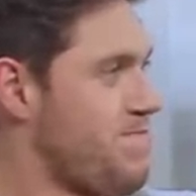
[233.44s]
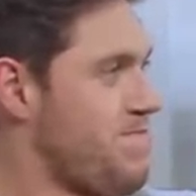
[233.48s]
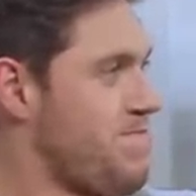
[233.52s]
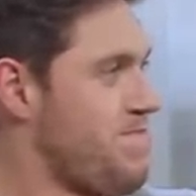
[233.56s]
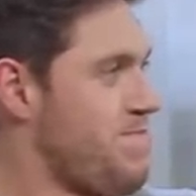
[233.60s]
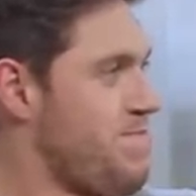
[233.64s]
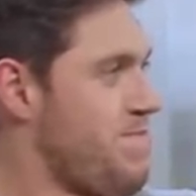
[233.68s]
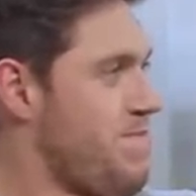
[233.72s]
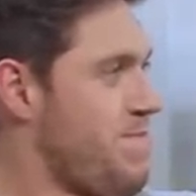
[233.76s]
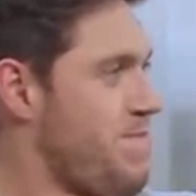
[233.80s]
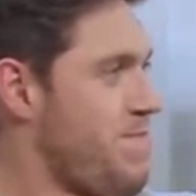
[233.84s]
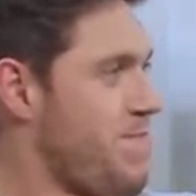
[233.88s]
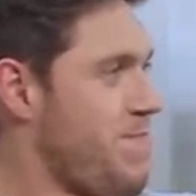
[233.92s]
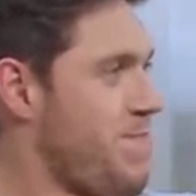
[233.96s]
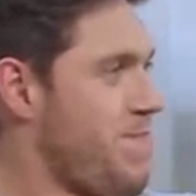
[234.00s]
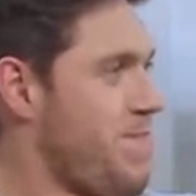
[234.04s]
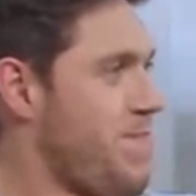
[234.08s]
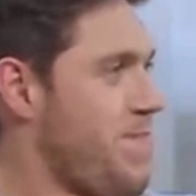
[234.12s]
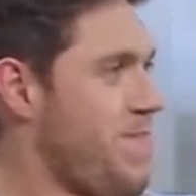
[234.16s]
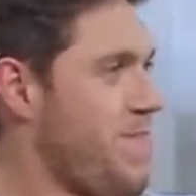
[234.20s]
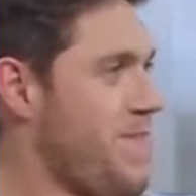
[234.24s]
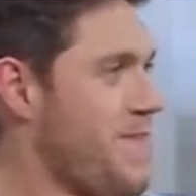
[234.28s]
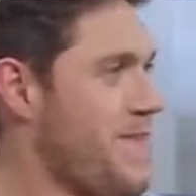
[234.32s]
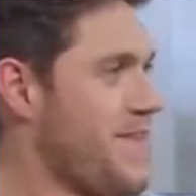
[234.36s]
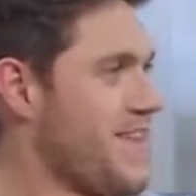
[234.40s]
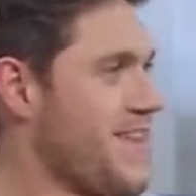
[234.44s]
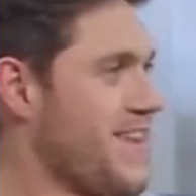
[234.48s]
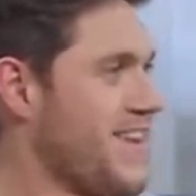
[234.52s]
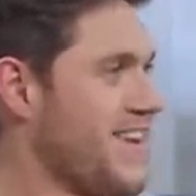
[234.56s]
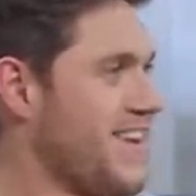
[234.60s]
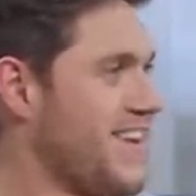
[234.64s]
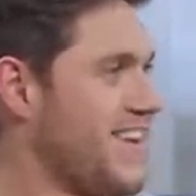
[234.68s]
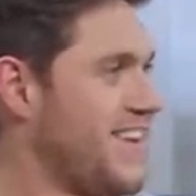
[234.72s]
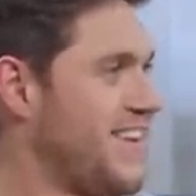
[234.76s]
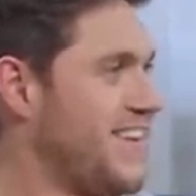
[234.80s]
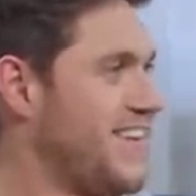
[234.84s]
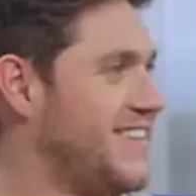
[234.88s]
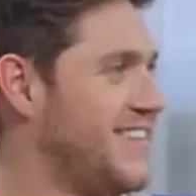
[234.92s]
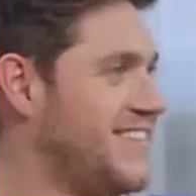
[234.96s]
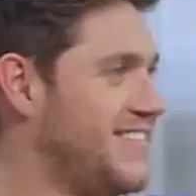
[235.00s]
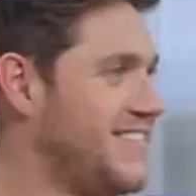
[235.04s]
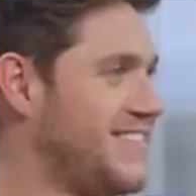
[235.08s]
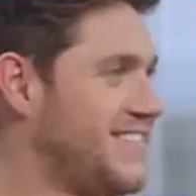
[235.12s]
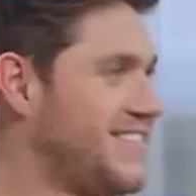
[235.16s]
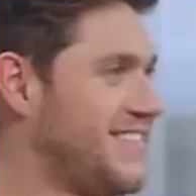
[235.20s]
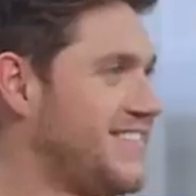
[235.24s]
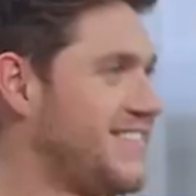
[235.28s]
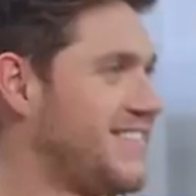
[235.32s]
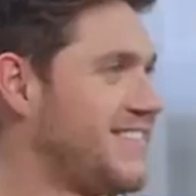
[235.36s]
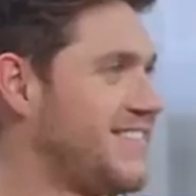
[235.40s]

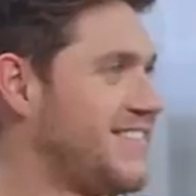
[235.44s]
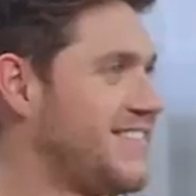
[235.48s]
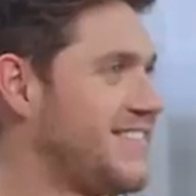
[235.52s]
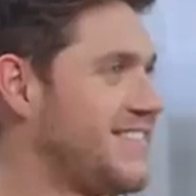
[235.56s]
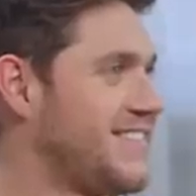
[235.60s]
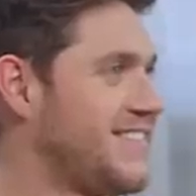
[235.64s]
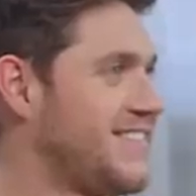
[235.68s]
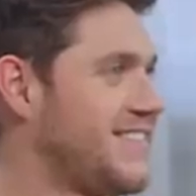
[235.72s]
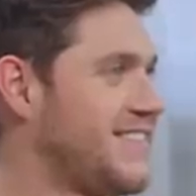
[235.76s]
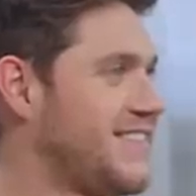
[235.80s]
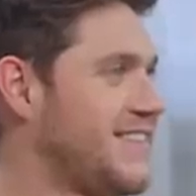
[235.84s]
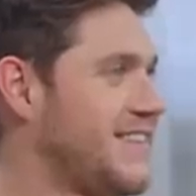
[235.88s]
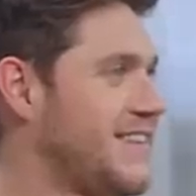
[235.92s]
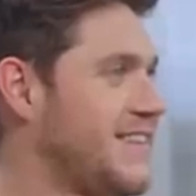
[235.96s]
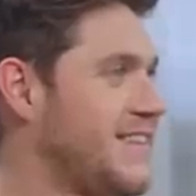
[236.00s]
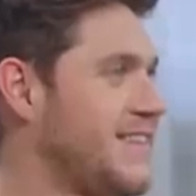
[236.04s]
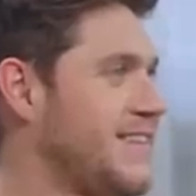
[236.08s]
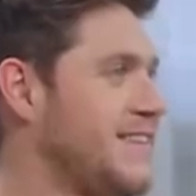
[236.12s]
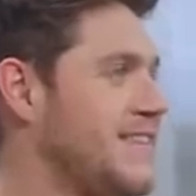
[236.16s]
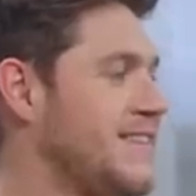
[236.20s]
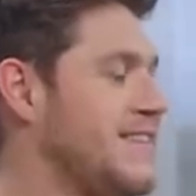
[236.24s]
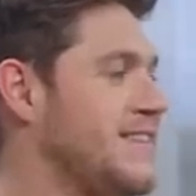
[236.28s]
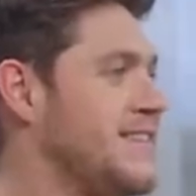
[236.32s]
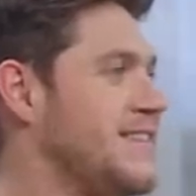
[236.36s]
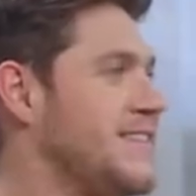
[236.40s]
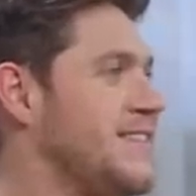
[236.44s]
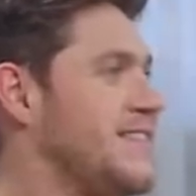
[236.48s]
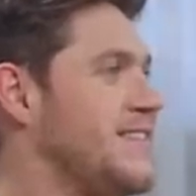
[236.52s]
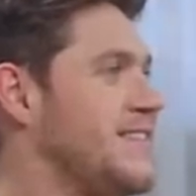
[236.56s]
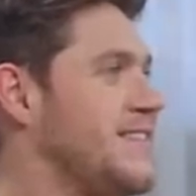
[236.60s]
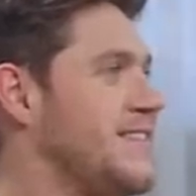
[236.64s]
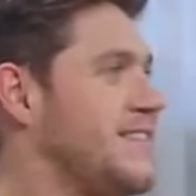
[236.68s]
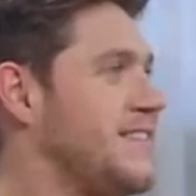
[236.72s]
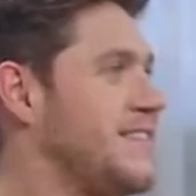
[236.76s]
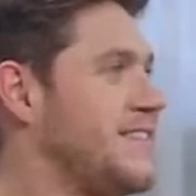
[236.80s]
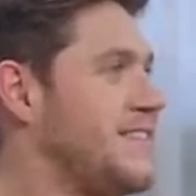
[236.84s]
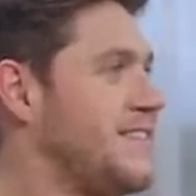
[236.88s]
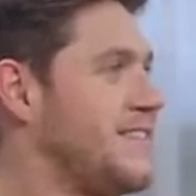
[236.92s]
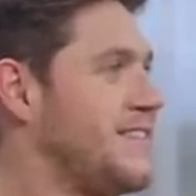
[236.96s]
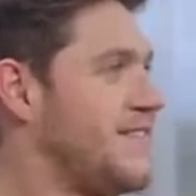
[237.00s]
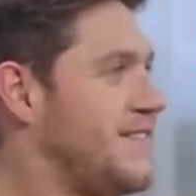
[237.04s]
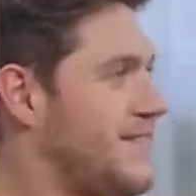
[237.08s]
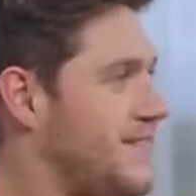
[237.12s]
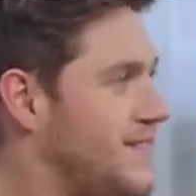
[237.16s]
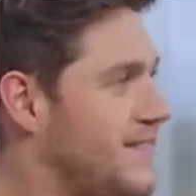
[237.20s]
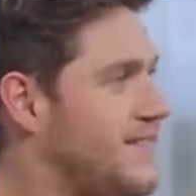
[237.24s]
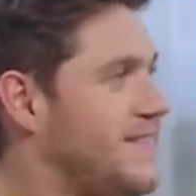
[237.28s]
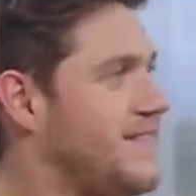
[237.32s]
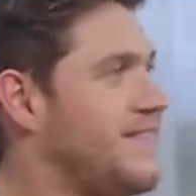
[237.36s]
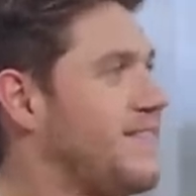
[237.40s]

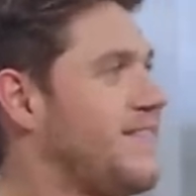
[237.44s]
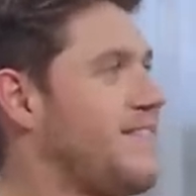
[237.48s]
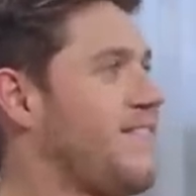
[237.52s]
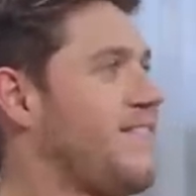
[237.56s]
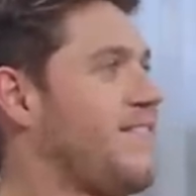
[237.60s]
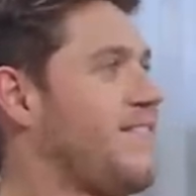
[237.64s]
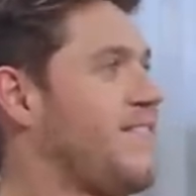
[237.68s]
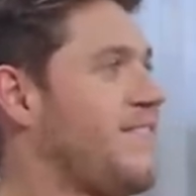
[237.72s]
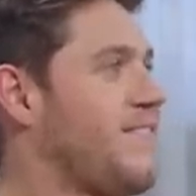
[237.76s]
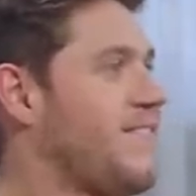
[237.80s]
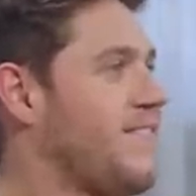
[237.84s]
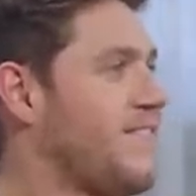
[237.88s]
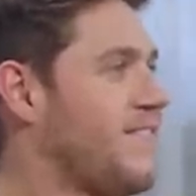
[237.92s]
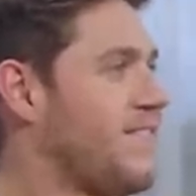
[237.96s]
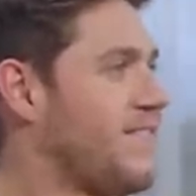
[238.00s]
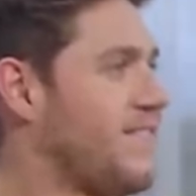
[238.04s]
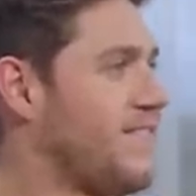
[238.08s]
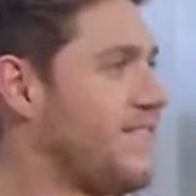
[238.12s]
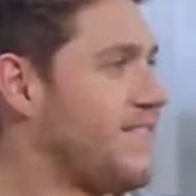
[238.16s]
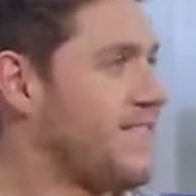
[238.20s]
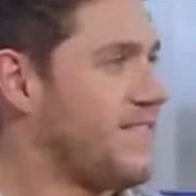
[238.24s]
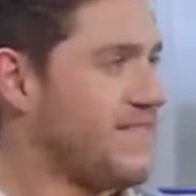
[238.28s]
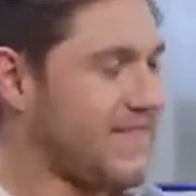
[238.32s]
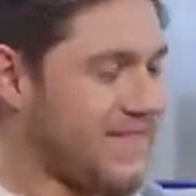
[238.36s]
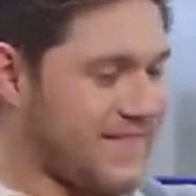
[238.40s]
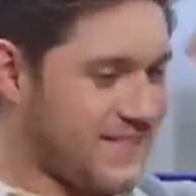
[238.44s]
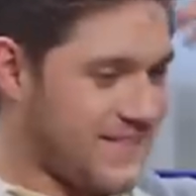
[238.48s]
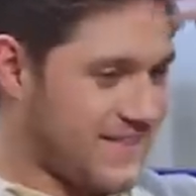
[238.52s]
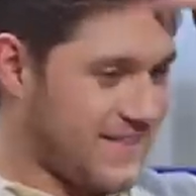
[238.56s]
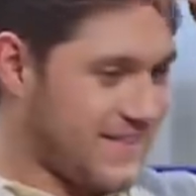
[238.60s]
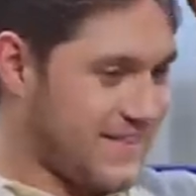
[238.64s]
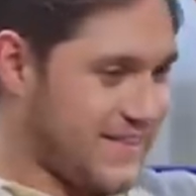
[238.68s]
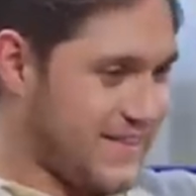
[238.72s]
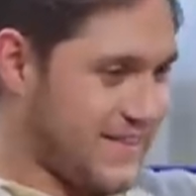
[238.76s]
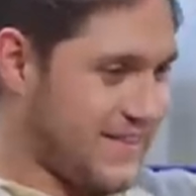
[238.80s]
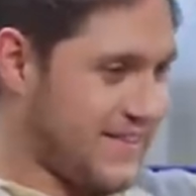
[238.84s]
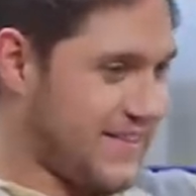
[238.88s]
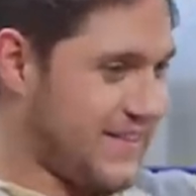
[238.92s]
No words are spoken by the person on screen.